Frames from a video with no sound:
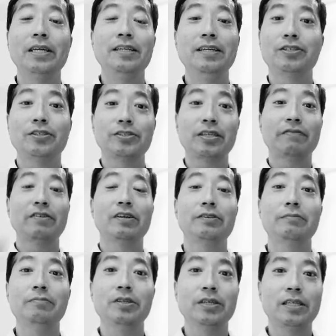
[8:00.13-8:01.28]
initial
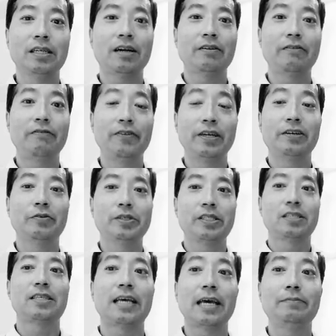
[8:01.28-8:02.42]
$700 million figure was a
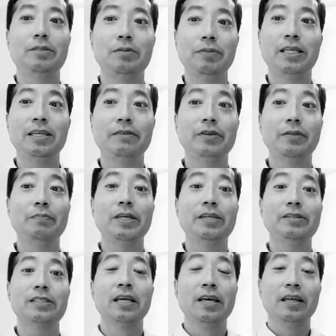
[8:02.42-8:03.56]
scam to begin with,
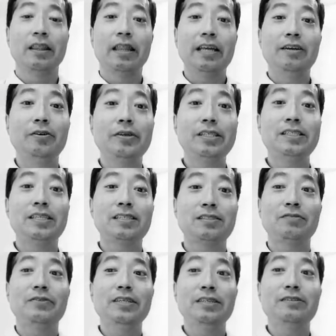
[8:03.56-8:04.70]
because they noted
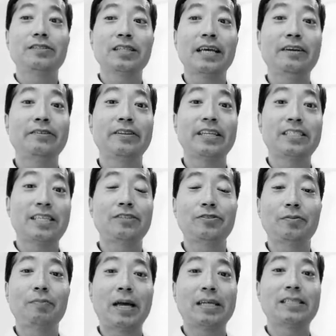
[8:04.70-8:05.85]
just 3 years later, the
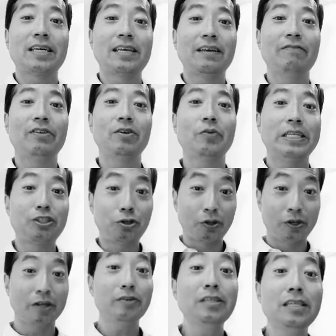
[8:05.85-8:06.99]
central banks had given away
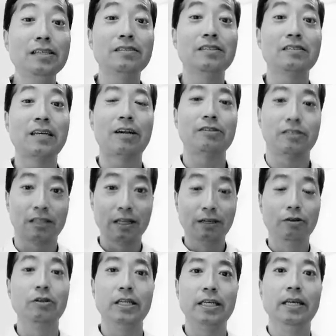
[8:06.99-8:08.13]
trillions of dollars,
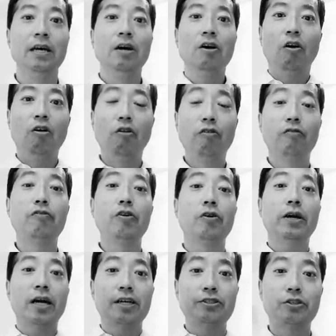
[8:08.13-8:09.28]
literally
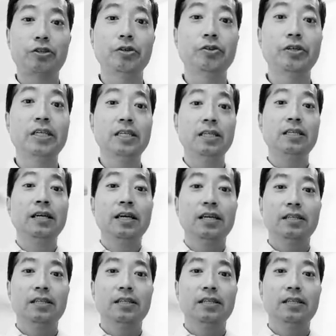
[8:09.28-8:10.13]
over $1 trillion